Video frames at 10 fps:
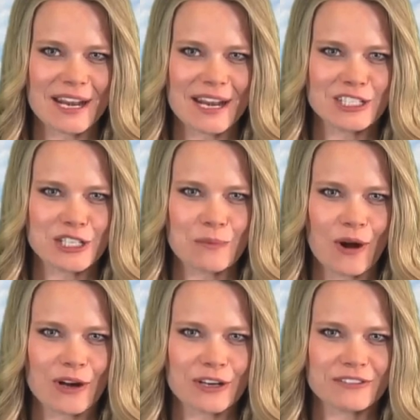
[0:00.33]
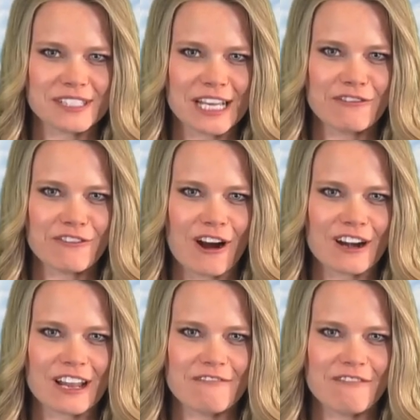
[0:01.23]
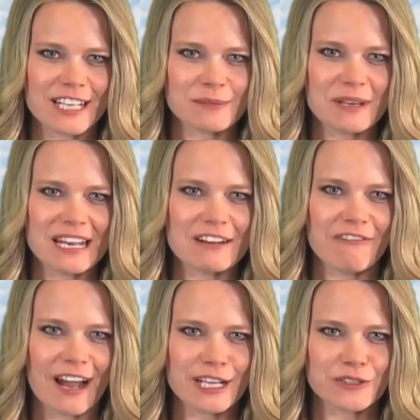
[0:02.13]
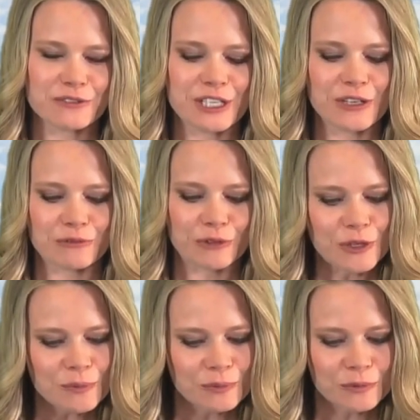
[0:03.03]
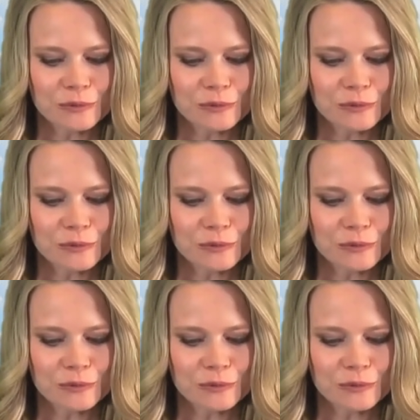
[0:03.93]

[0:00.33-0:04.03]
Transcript: Managing partner of Safeguard Investment Advisory Group.